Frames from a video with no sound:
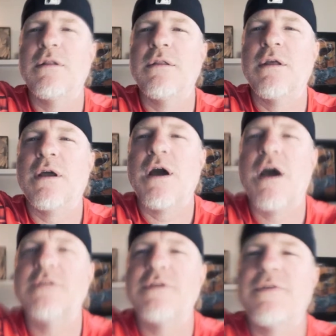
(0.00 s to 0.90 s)
the
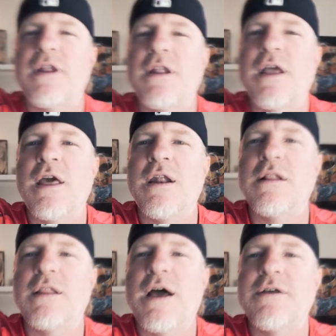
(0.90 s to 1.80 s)
cost of it, and it
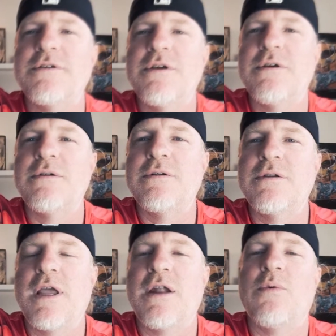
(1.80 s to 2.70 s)
allows you
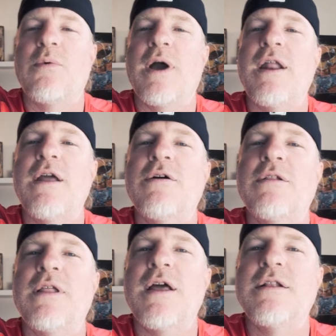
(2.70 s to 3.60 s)
to get a wide angle
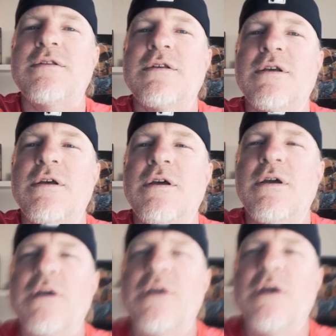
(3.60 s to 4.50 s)
lens
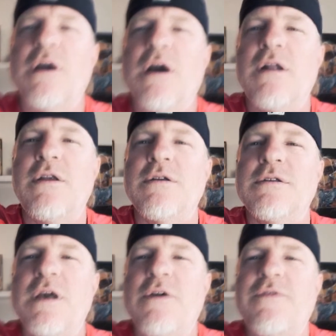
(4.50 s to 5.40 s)
on your
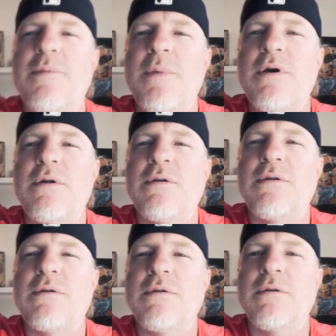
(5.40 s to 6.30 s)
selfie mode.
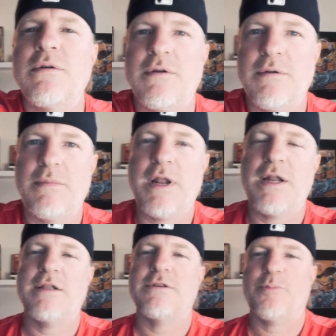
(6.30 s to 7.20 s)
And I
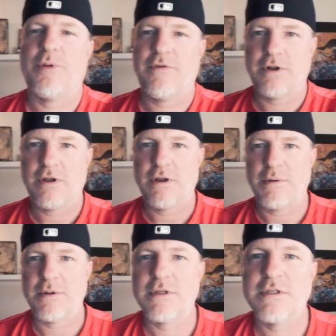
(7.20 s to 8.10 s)
did so perfect earlier.
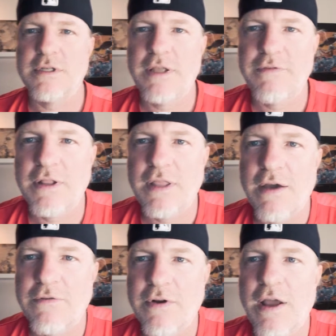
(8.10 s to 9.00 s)
Let's just leave it at
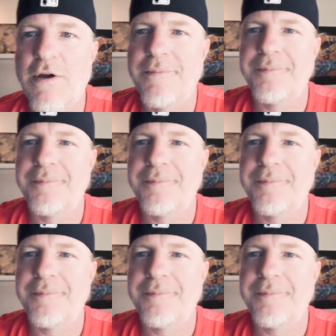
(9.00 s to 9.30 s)
that for now.